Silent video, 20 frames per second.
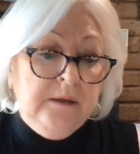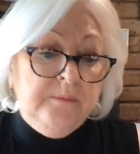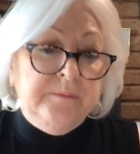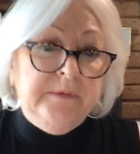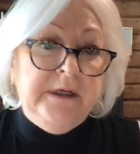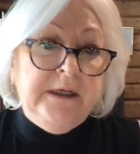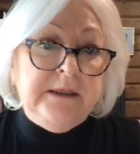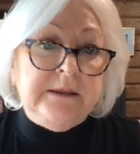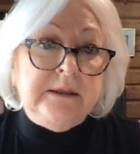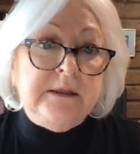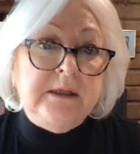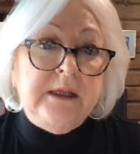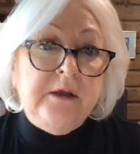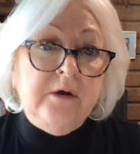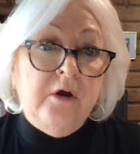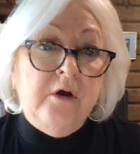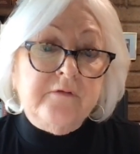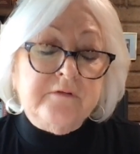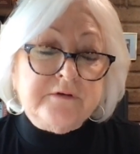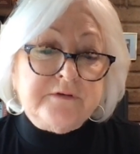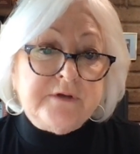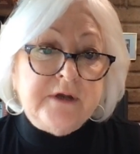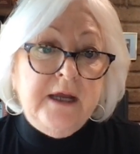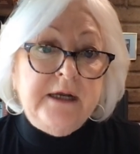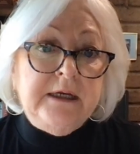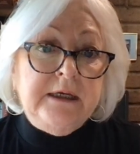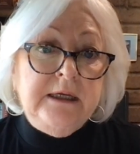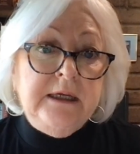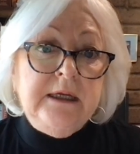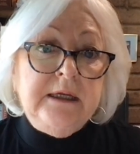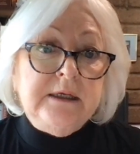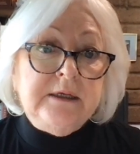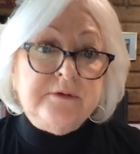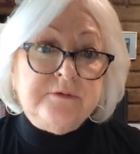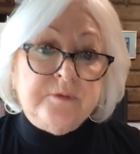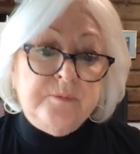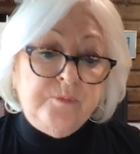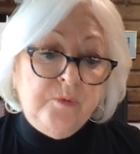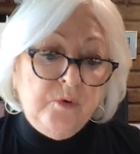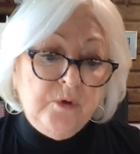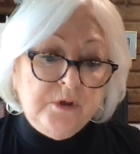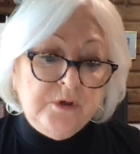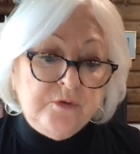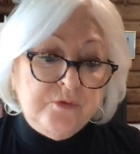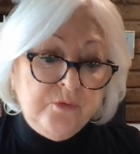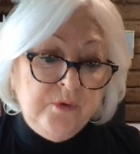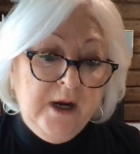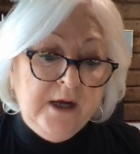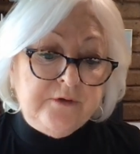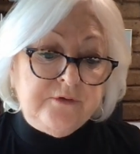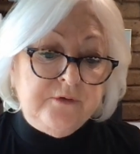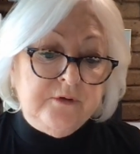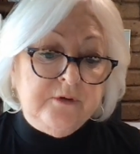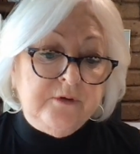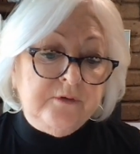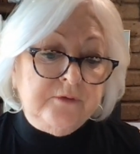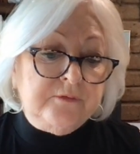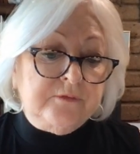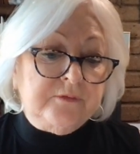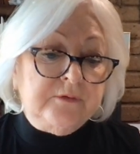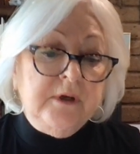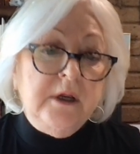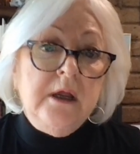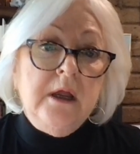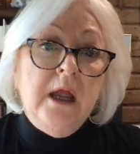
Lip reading: but the oversight again is a board of directors,